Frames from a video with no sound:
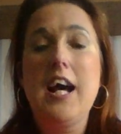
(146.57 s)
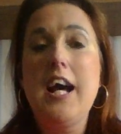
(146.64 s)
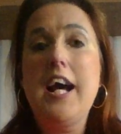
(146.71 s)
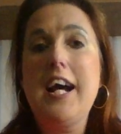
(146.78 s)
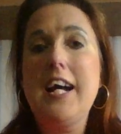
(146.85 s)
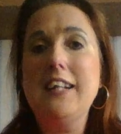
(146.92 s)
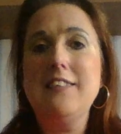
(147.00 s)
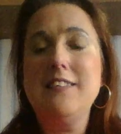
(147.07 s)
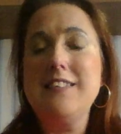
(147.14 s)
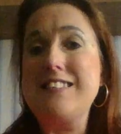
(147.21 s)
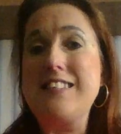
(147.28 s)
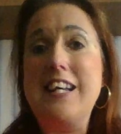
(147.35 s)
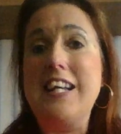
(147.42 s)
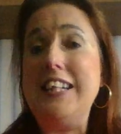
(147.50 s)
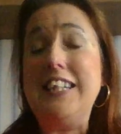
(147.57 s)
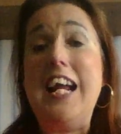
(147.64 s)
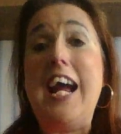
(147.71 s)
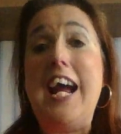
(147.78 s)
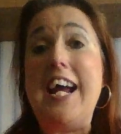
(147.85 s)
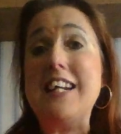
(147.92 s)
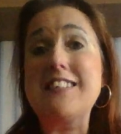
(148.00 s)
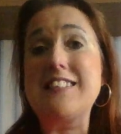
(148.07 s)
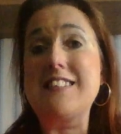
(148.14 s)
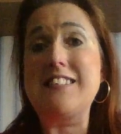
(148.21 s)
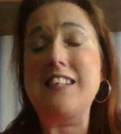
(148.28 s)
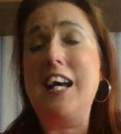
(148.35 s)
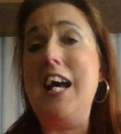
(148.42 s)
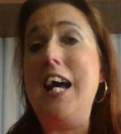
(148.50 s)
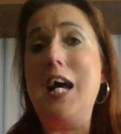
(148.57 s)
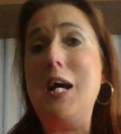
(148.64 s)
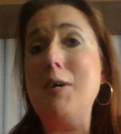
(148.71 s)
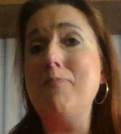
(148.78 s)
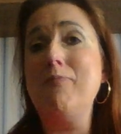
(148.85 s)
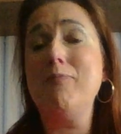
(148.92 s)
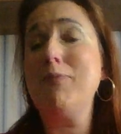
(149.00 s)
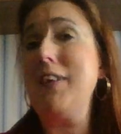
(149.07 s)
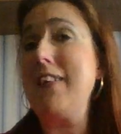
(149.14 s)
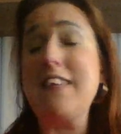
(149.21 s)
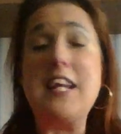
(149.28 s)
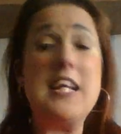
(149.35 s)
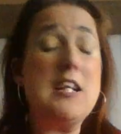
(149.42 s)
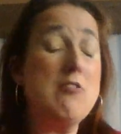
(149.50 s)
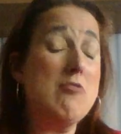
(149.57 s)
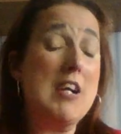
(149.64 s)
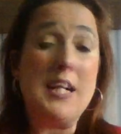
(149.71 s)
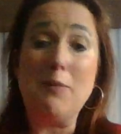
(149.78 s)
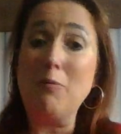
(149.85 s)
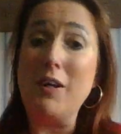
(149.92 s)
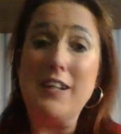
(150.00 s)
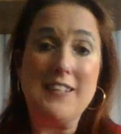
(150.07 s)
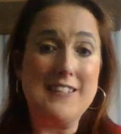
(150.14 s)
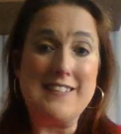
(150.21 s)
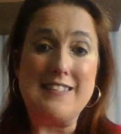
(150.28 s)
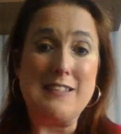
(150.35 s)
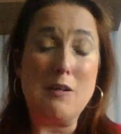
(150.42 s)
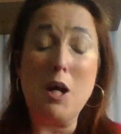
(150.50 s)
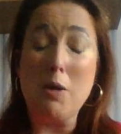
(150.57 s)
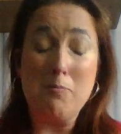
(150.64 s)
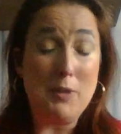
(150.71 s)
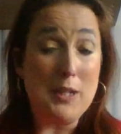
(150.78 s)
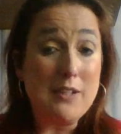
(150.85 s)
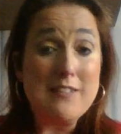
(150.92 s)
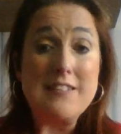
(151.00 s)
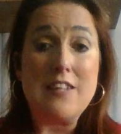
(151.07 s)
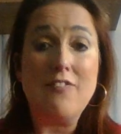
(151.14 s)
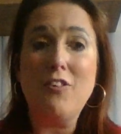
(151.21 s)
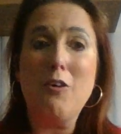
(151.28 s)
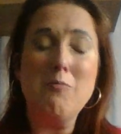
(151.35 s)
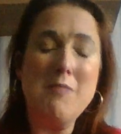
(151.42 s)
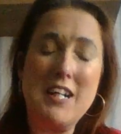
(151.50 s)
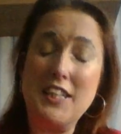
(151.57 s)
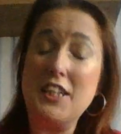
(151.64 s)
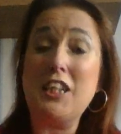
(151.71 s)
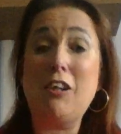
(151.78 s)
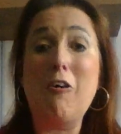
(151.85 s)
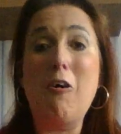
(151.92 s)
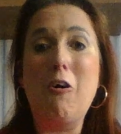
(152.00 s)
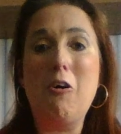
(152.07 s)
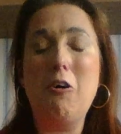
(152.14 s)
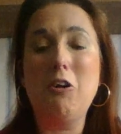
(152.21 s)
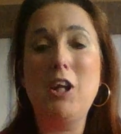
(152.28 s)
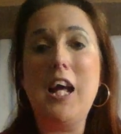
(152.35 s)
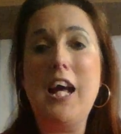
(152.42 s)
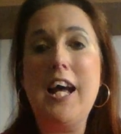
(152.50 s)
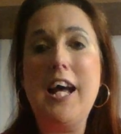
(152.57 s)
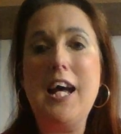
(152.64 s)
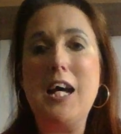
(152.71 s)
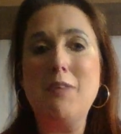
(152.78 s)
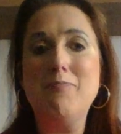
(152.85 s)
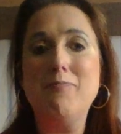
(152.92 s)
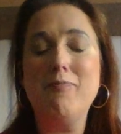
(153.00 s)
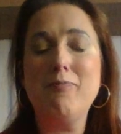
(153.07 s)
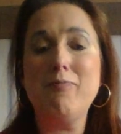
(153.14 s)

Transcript: and uh, yes, um, the scenery was uh, beautiful, magical. Um,